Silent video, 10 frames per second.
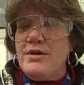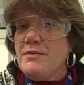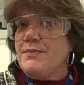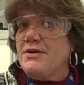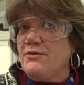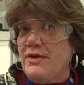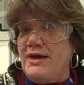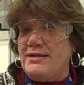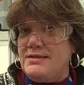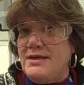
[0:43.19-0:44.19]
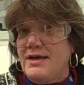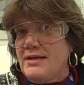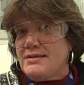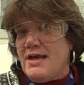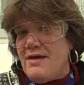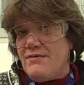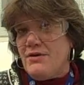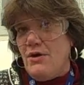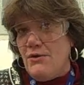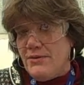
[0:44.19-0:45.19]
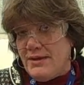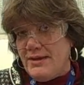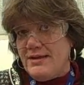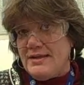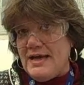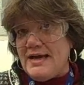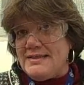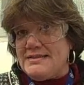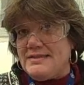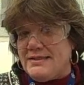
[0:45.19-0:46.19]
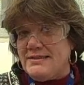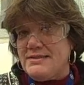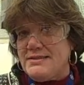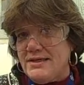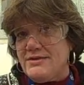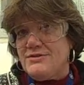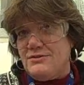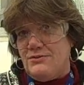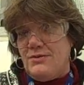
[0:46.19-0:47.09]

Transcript: Wouldn't it be great to have a coating that ice didn't stick to?